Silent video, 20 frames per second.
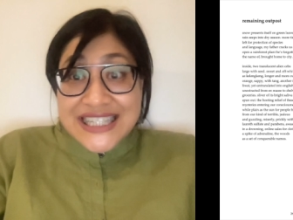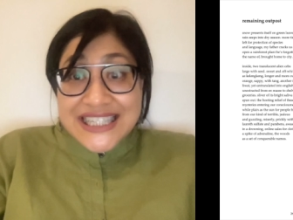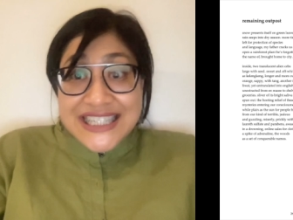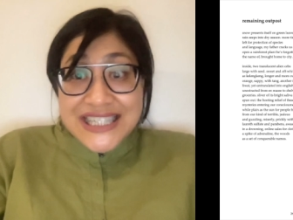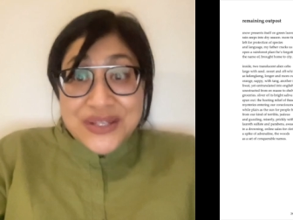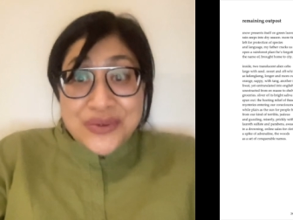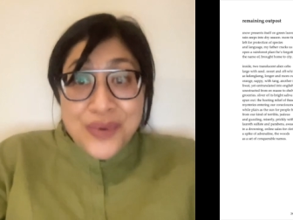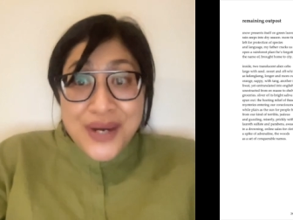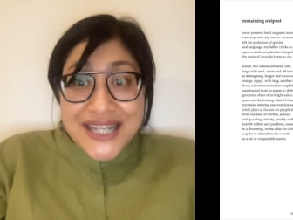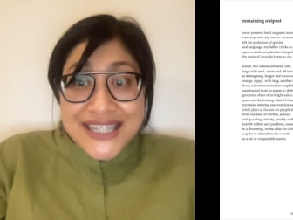
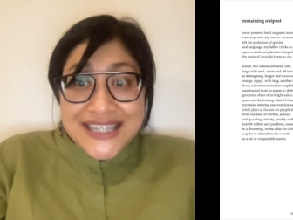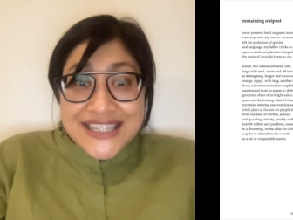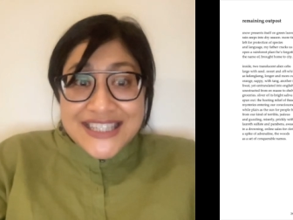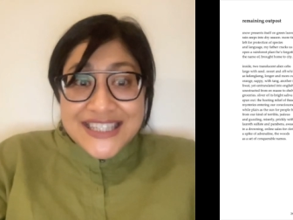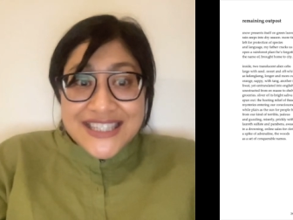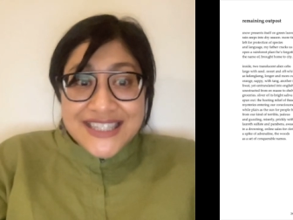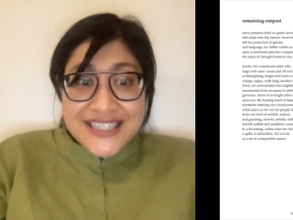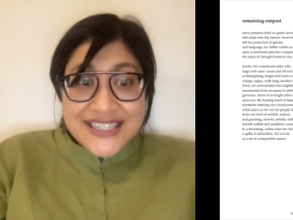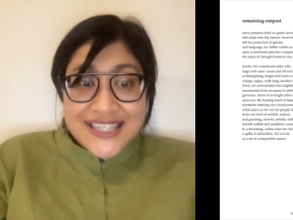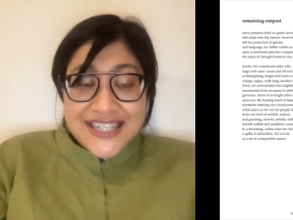Liwat,
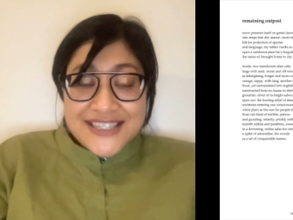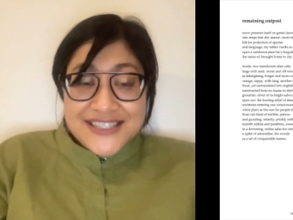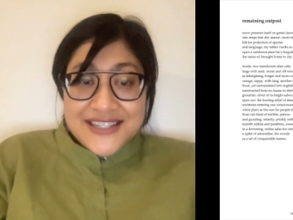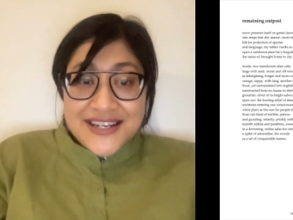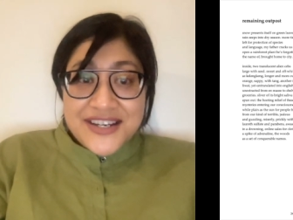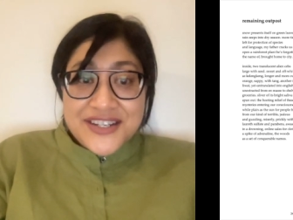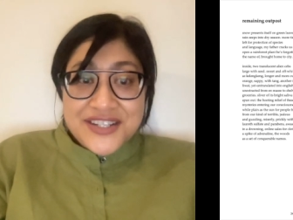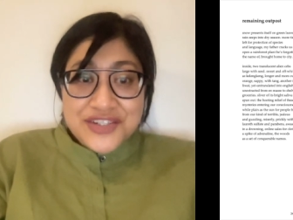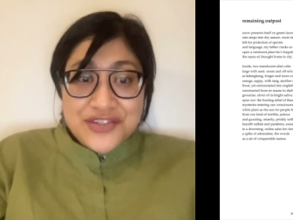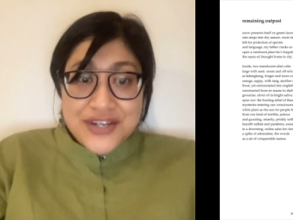yet
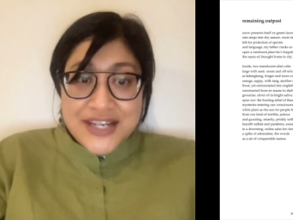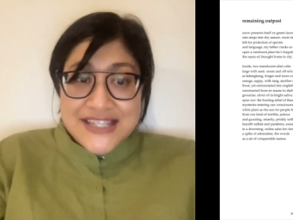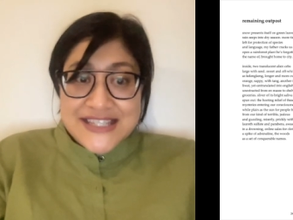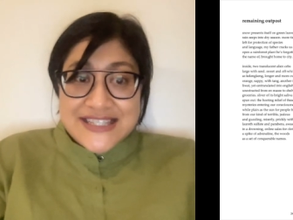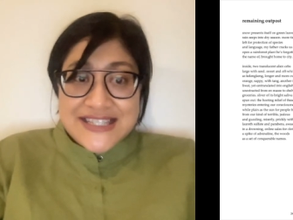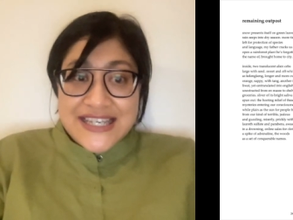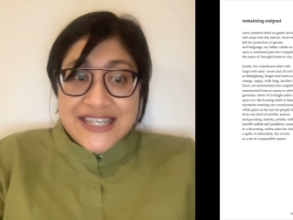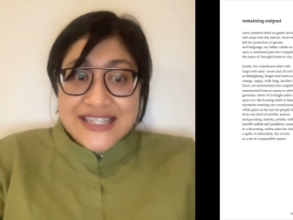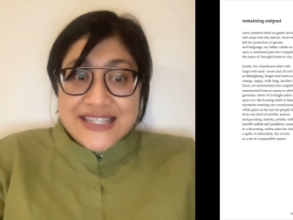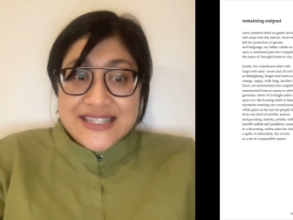
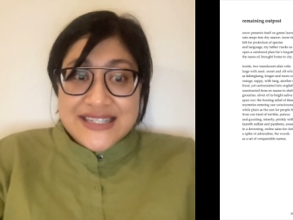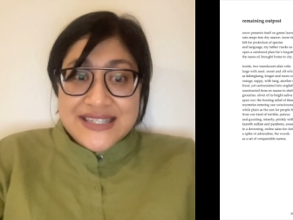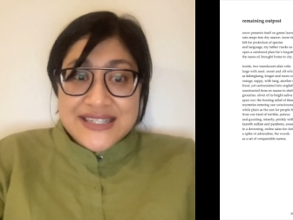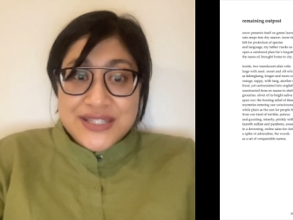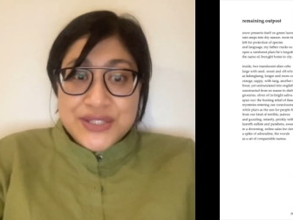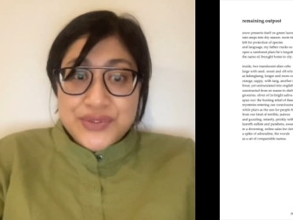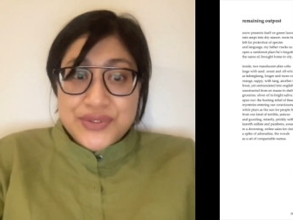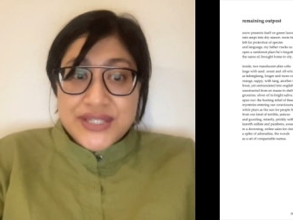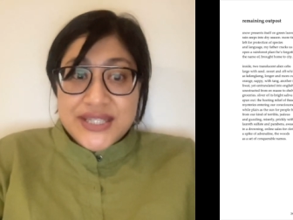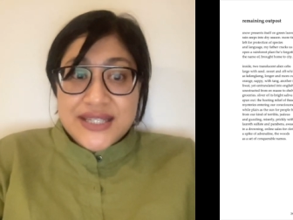untranslated
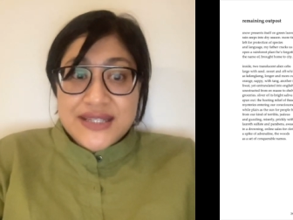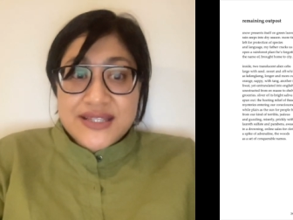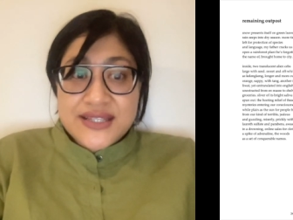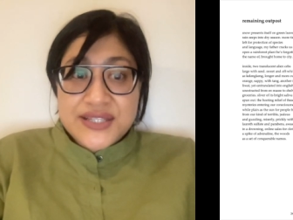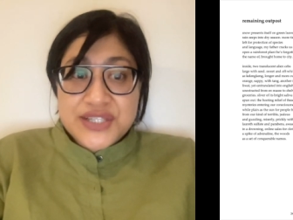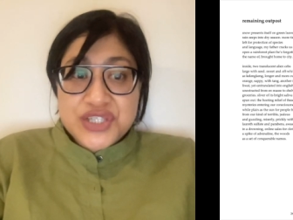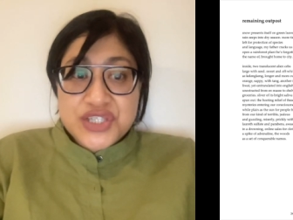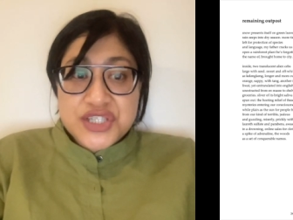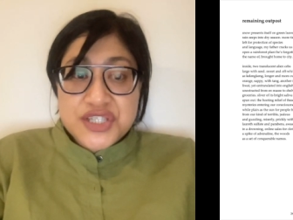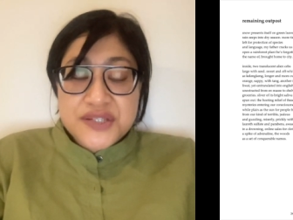into
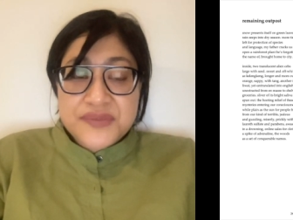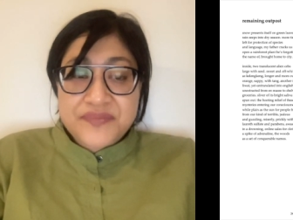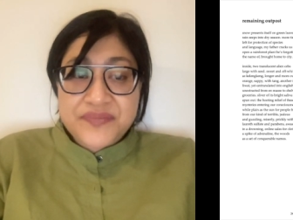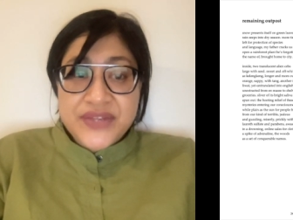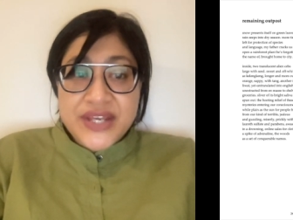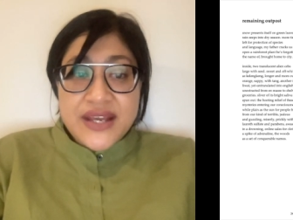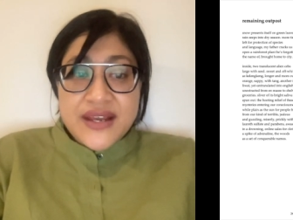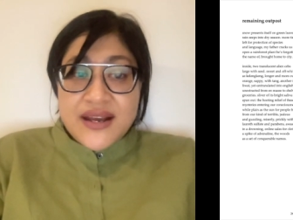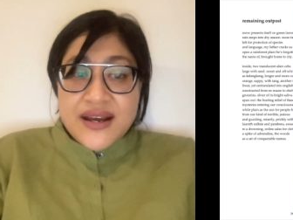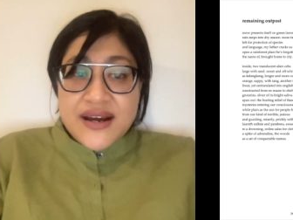English,
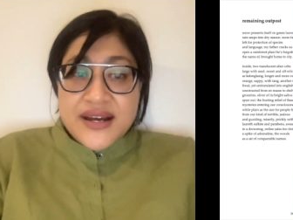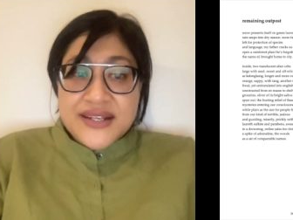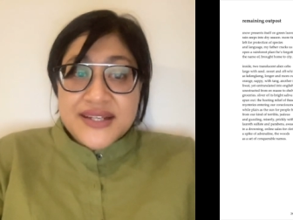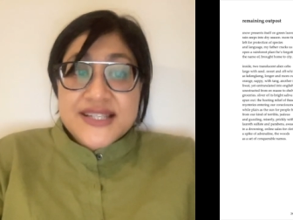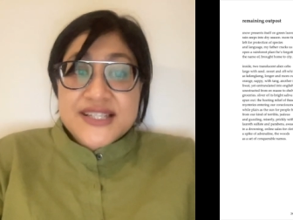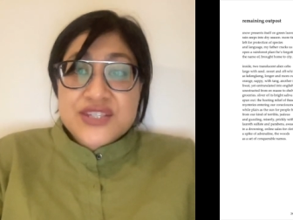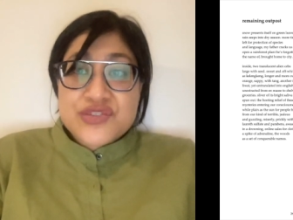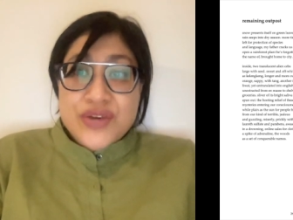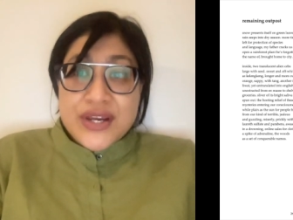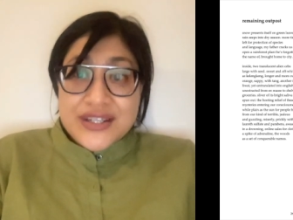
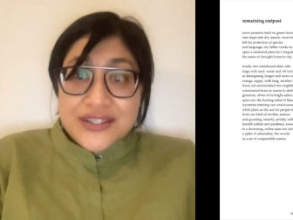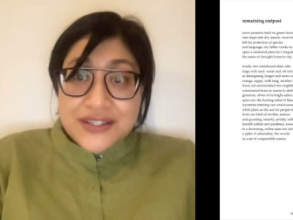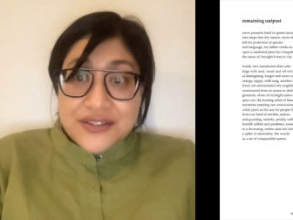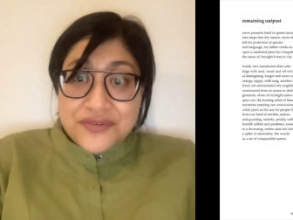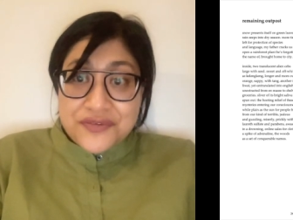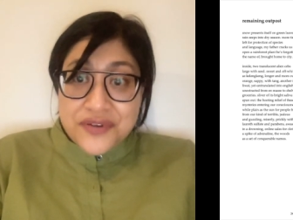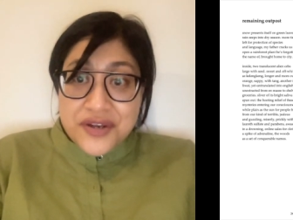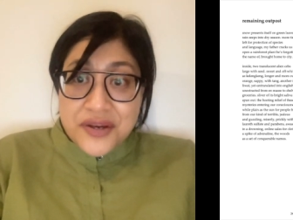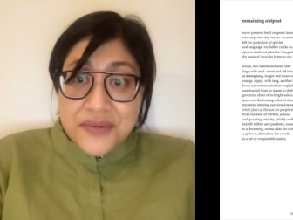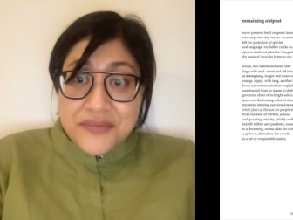unextracted
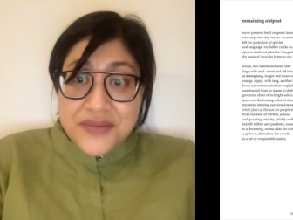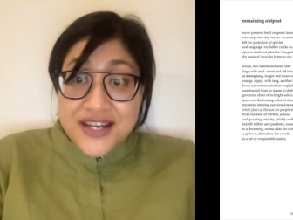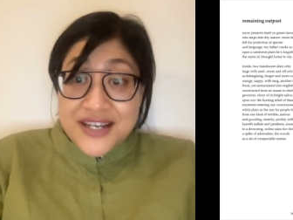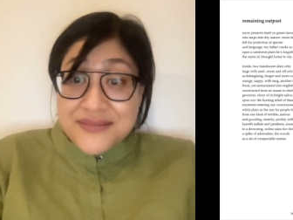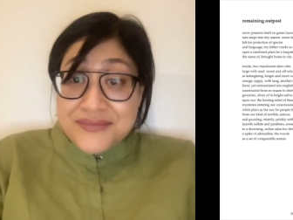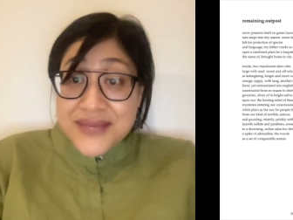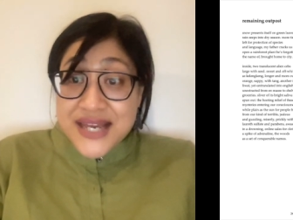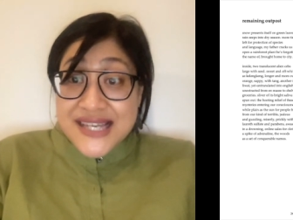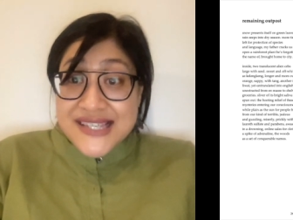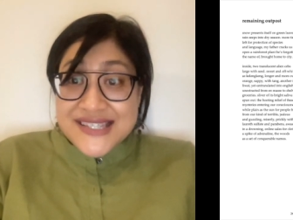from
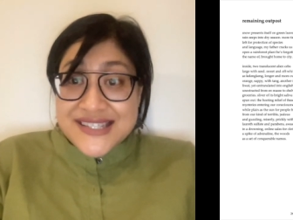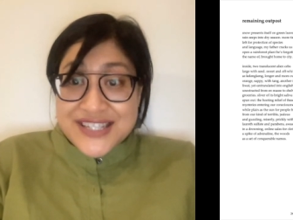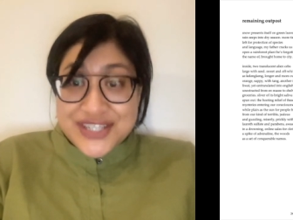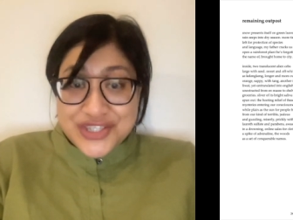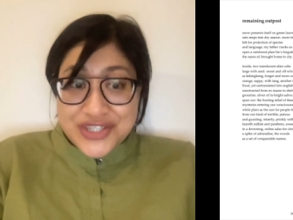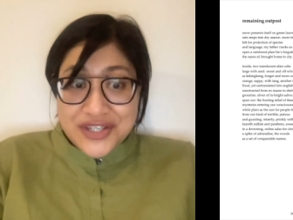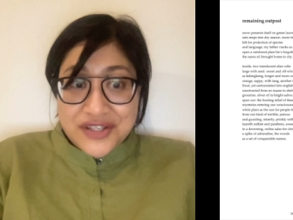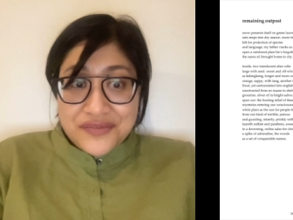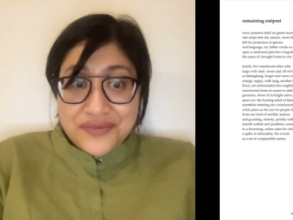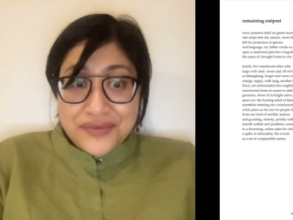unmastered
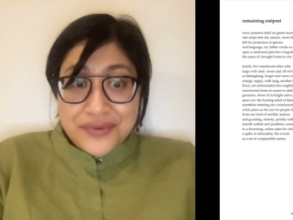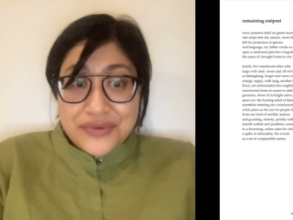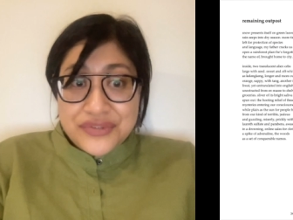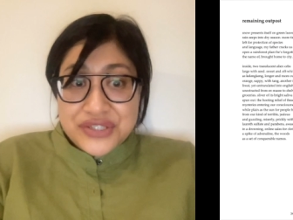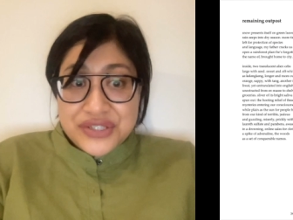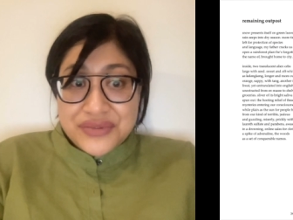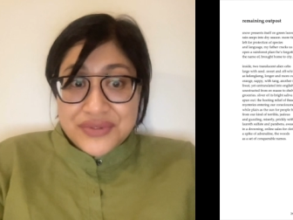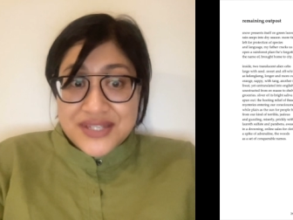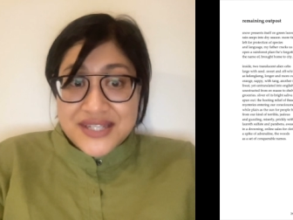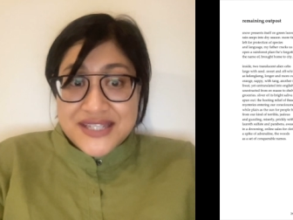shelf
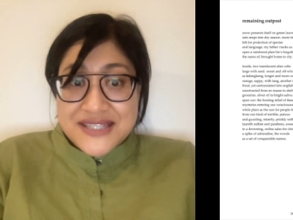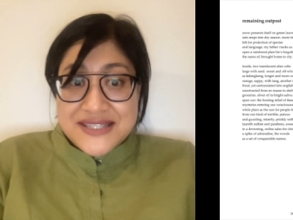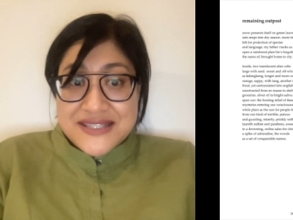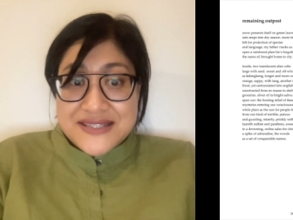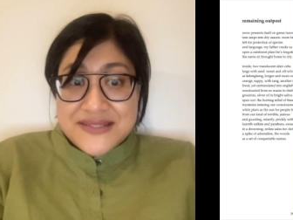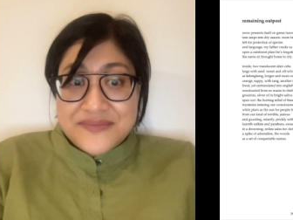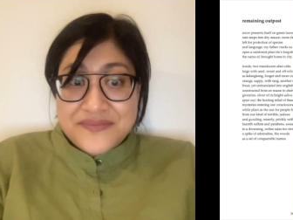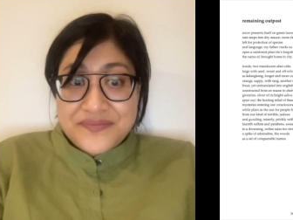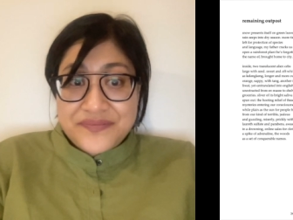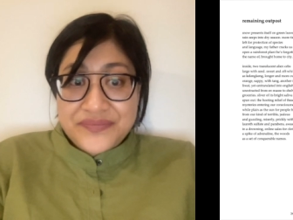
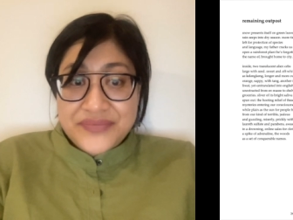groceries